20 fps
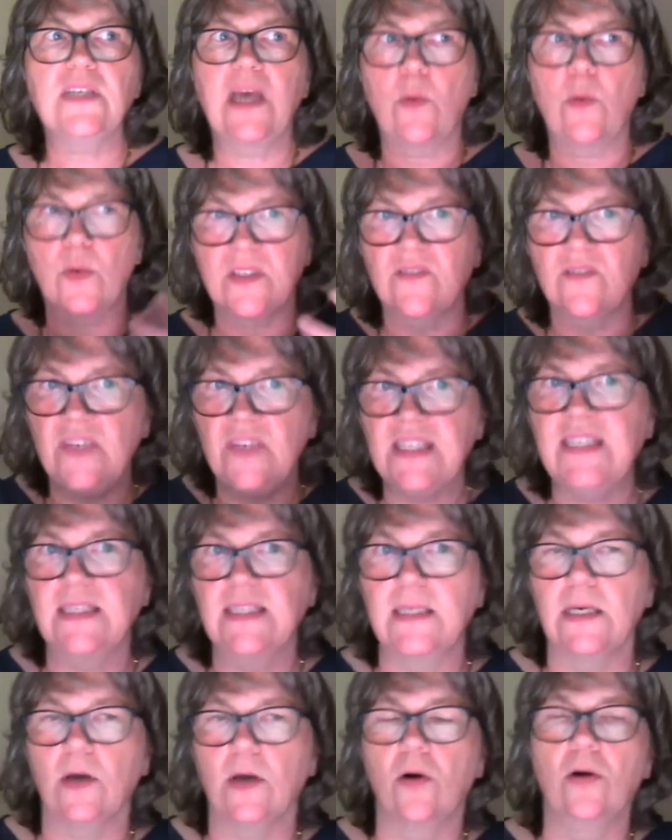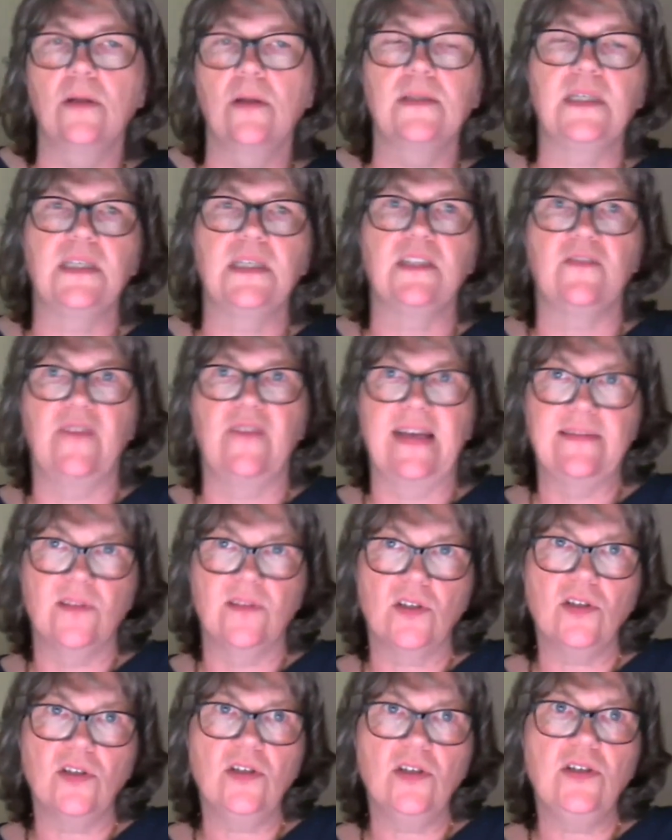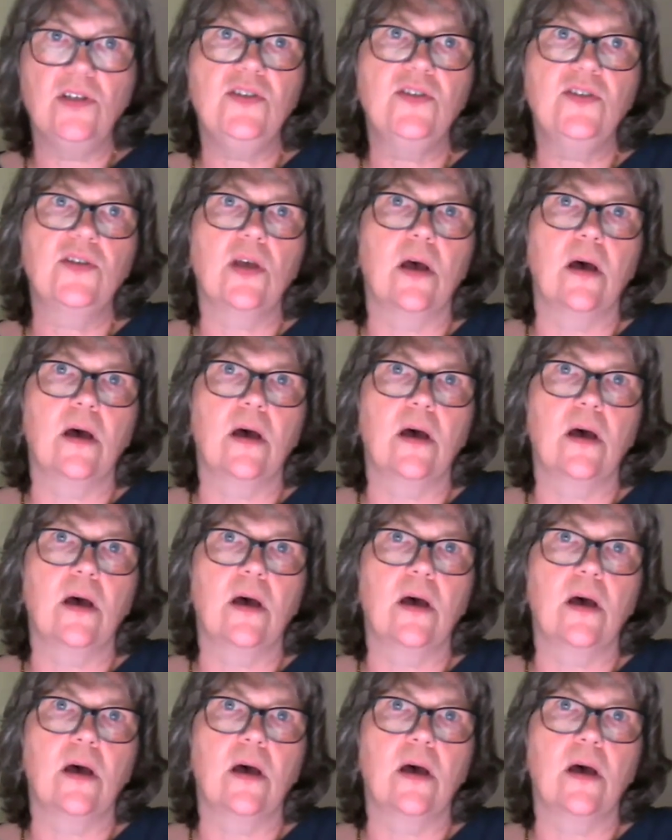I was visiting all these vendors